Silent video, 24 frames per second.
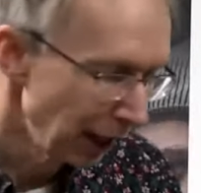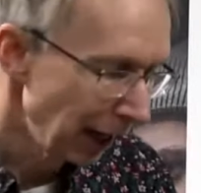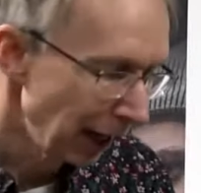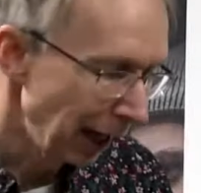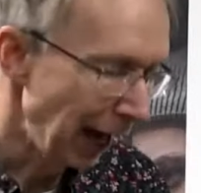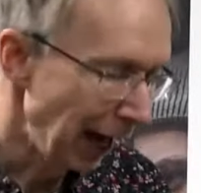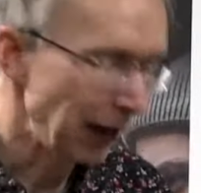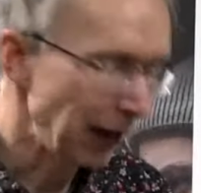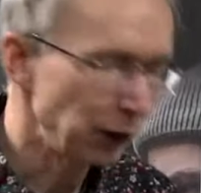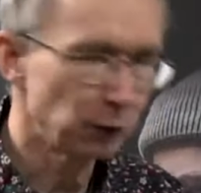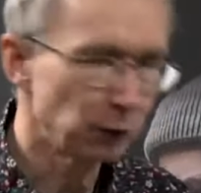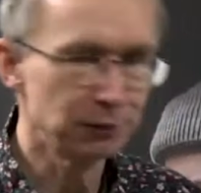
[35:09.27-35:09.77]

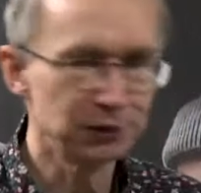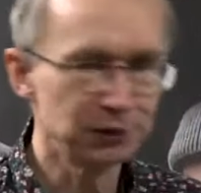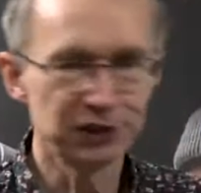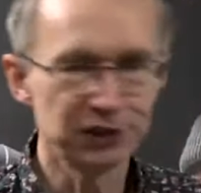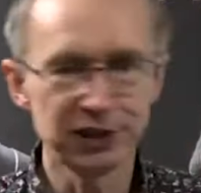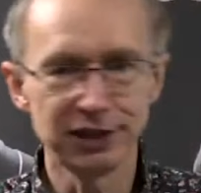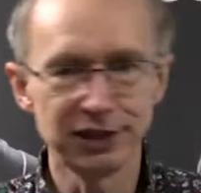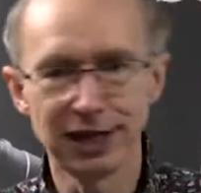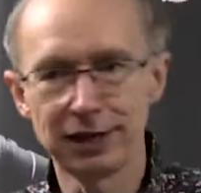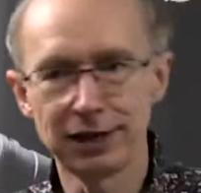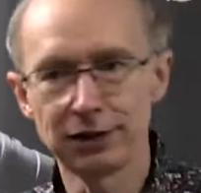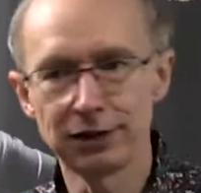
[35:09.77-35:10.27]
And obviously
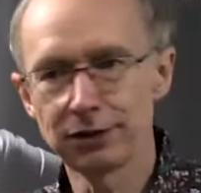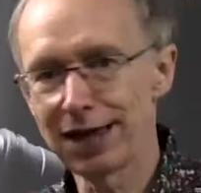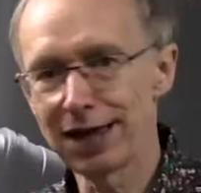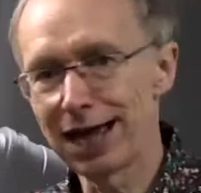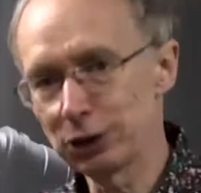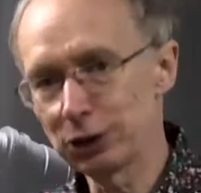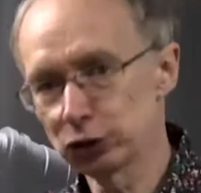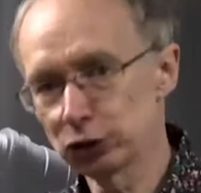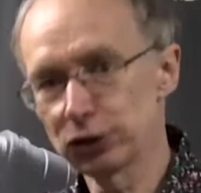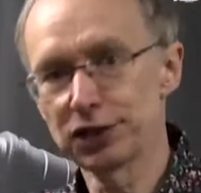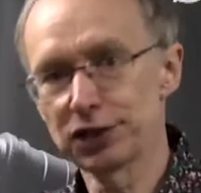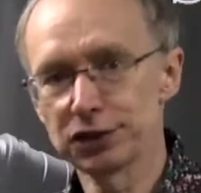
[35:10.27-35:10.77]
then that
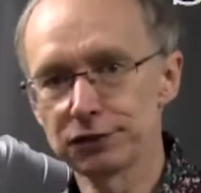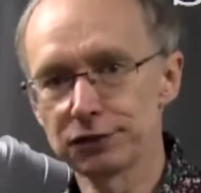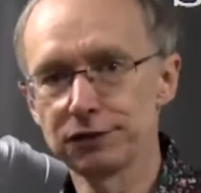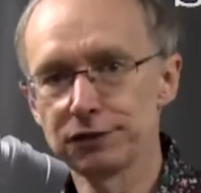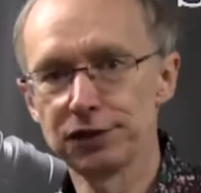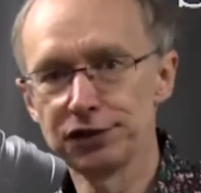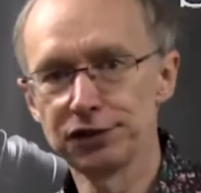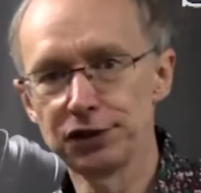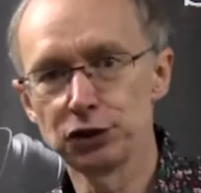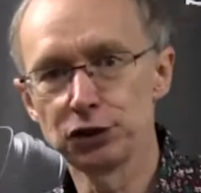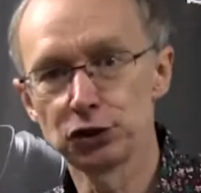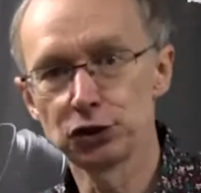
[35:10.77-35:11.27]

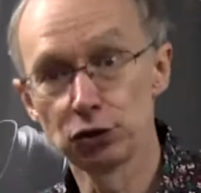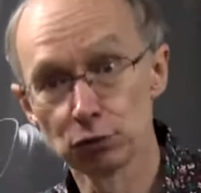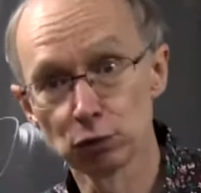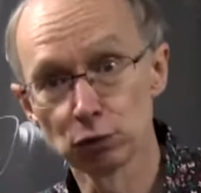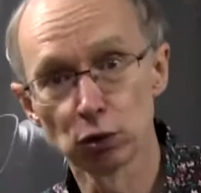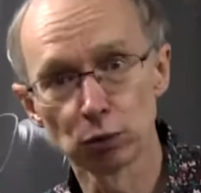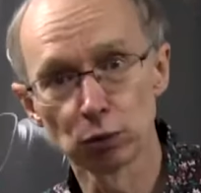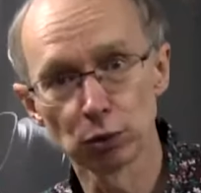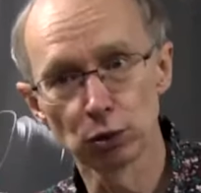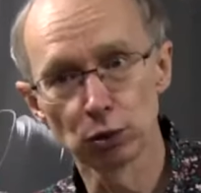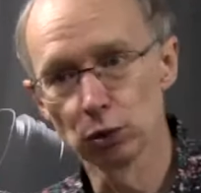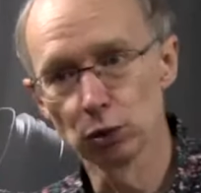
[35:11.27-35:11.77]
transfers into the
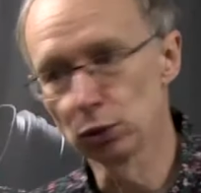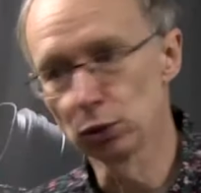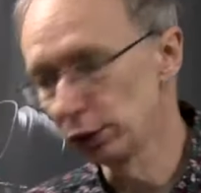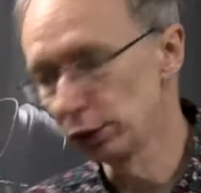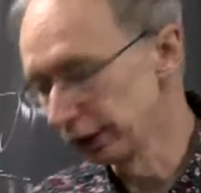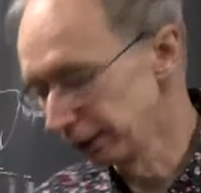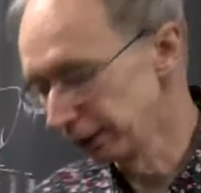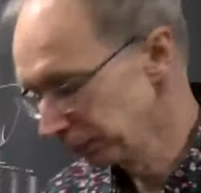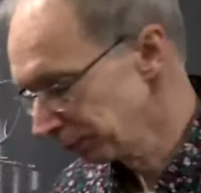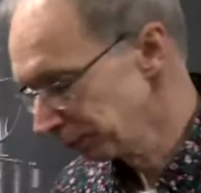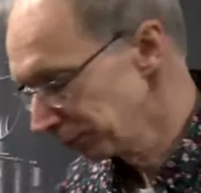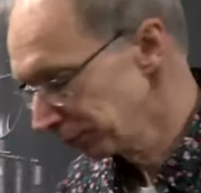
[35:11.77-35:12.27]
RAW
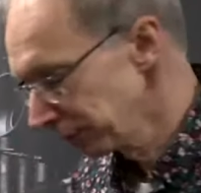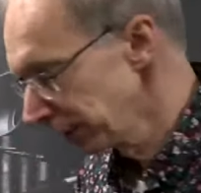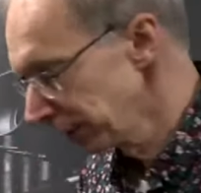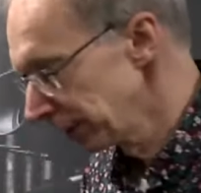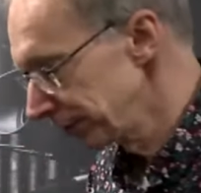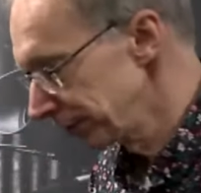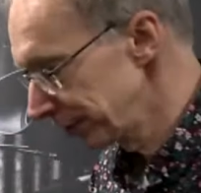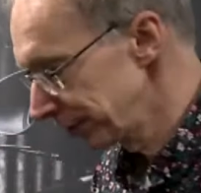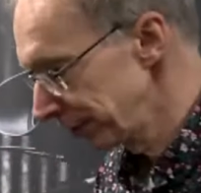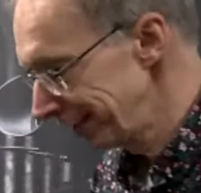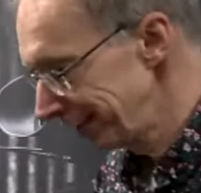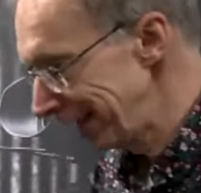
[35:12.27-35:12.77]
recording.
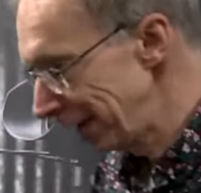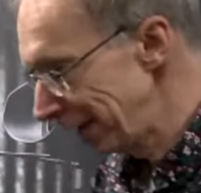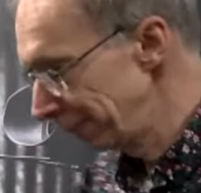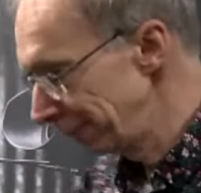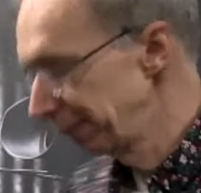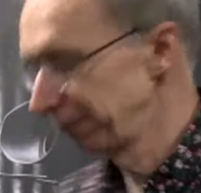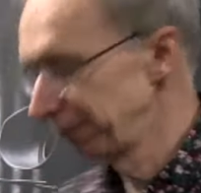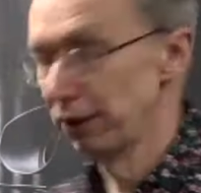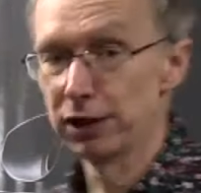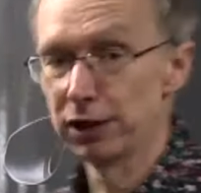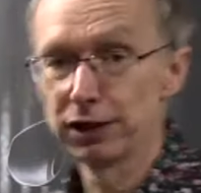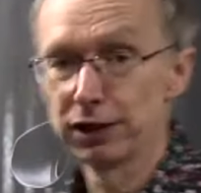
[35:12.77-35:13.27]
So the
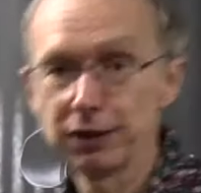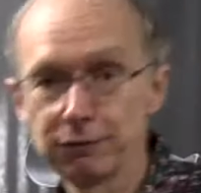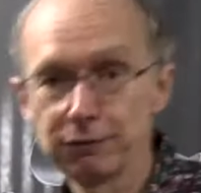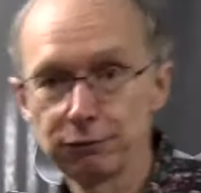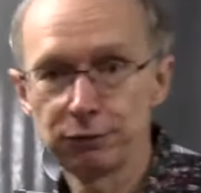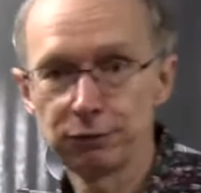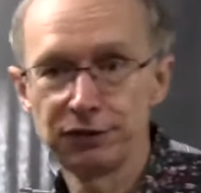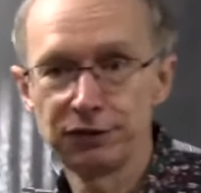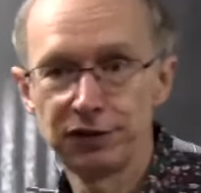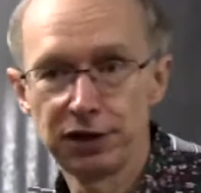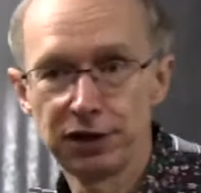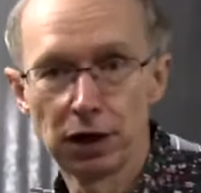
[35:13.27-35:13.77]
F5
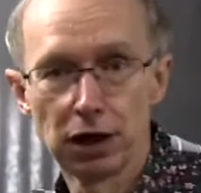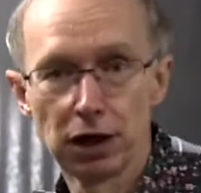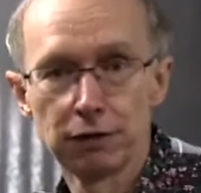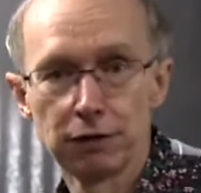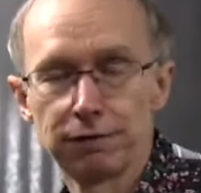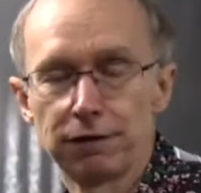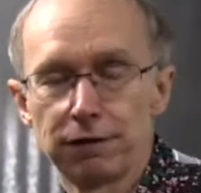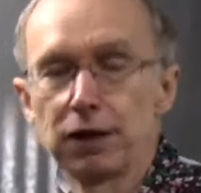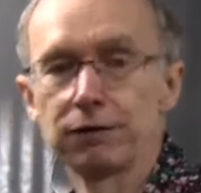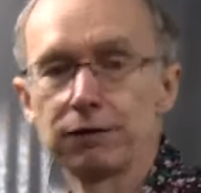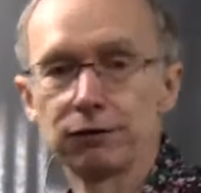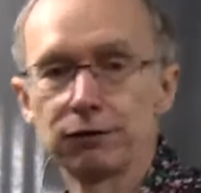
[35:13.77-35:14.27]
with the
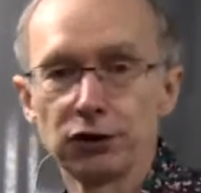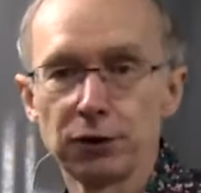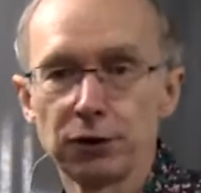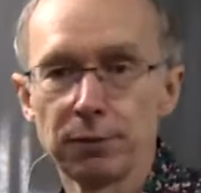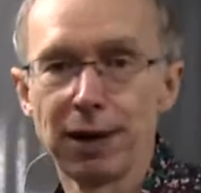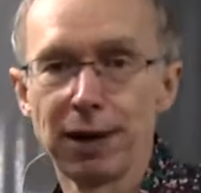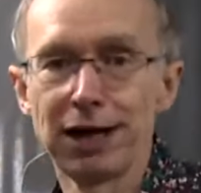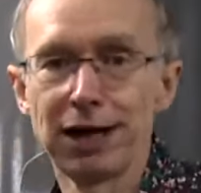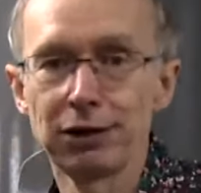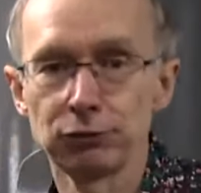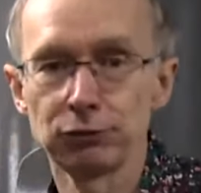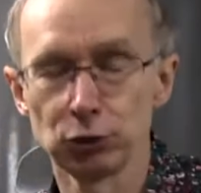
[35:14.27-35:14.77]
R5 on the
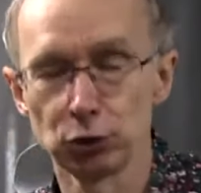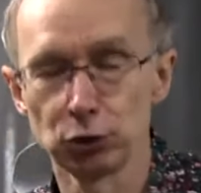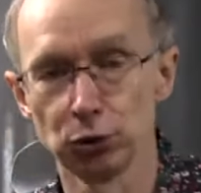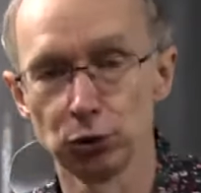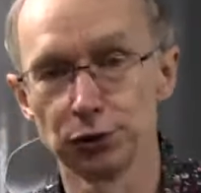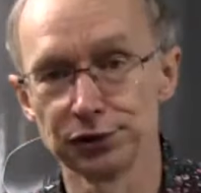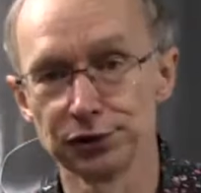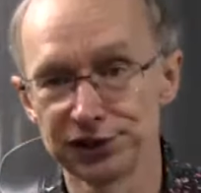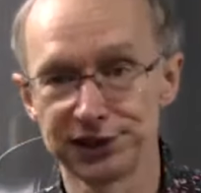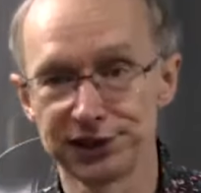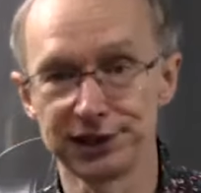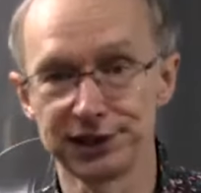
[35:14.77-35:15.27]
back
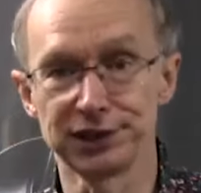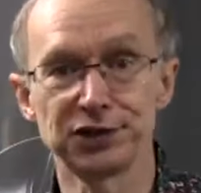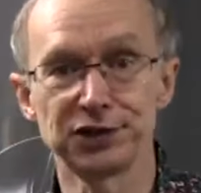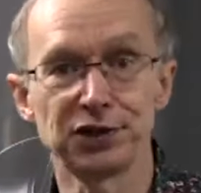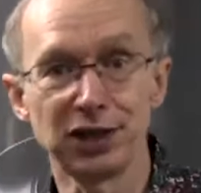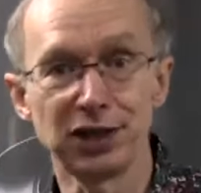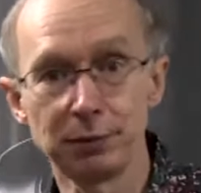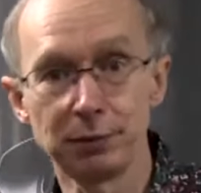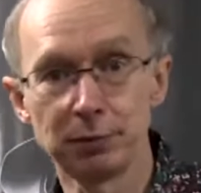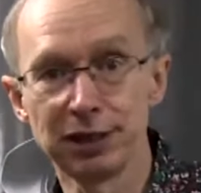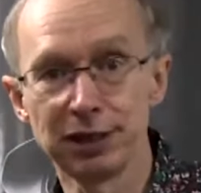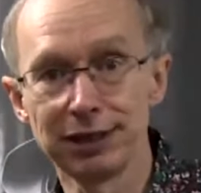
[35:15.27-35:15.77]
records
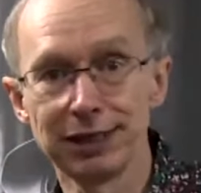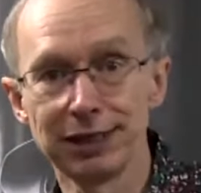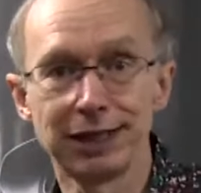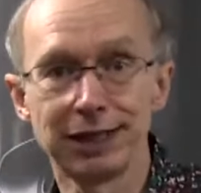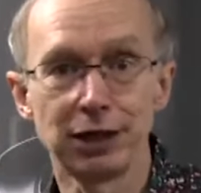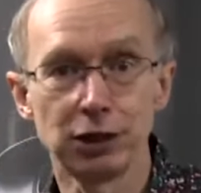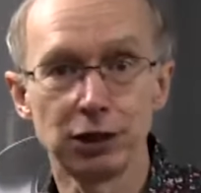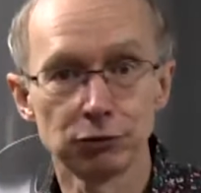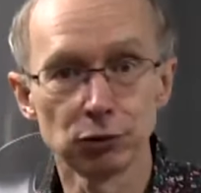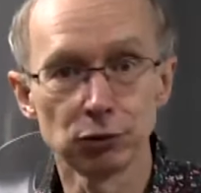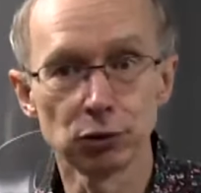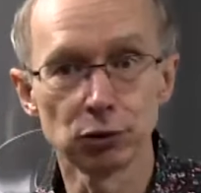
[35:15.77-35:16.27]
16-bit
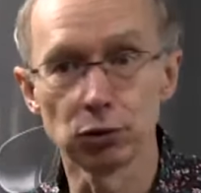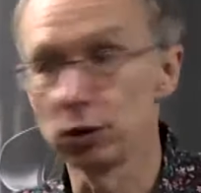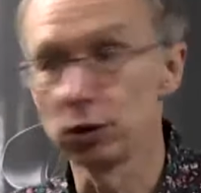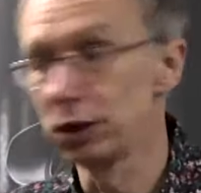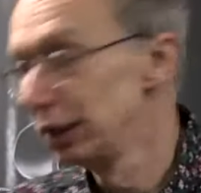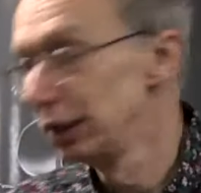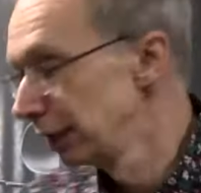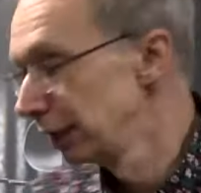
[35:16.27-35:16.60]
linear RAW.